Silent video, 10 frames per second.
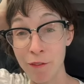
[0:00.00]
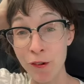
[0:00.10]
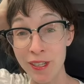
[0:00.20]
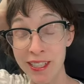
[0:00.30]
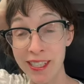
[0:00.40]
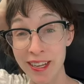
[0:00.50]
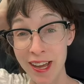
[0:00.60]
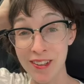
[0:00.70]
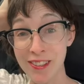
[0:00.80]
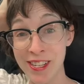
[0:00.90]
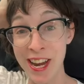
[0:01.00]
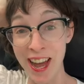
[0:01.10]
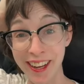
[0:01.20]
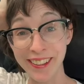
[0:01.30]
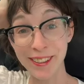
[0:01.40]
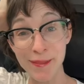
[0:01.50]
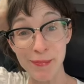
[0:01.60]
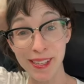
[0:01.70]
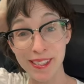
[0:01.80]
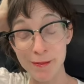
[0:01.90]

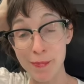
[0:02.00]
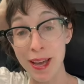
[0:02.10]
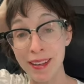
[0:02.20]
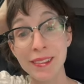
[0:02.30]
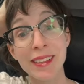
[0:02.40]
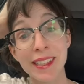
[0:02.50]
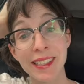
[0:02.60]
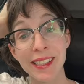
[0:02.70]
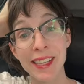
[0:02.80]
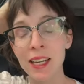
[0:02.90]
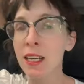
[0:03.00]
$1,400 piece of pottery.